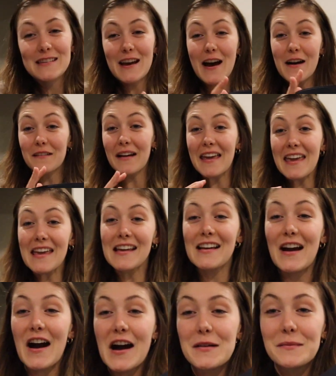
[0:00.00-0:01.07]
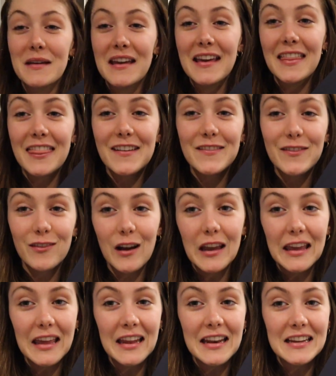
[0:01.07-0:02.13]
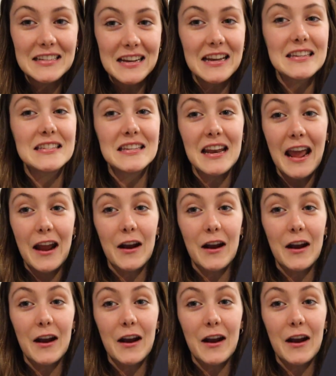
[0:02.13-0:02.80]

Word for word: So he got me the freaking Dyson